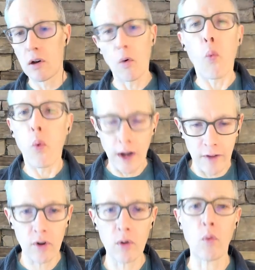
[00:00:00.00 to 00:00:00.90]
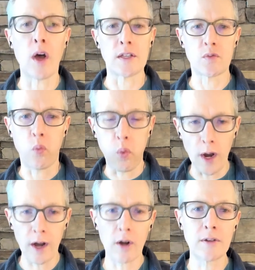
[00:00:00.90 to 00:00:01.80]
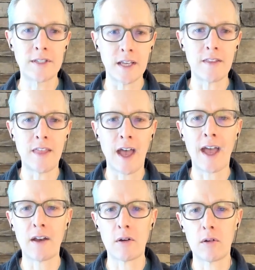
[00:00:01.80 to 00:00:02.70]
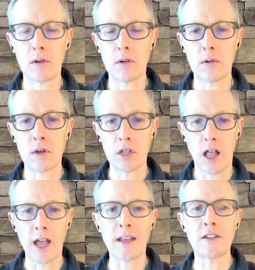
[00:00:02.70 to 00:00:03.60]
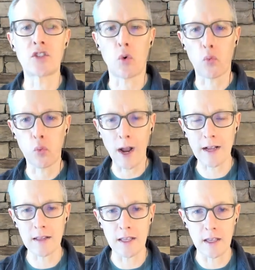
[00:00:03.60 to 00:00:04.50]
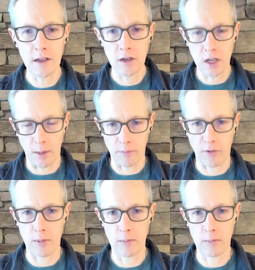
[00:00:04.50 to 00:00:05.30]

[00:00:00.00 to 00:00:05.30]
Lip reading: Whatever it was, where did that client directly come from?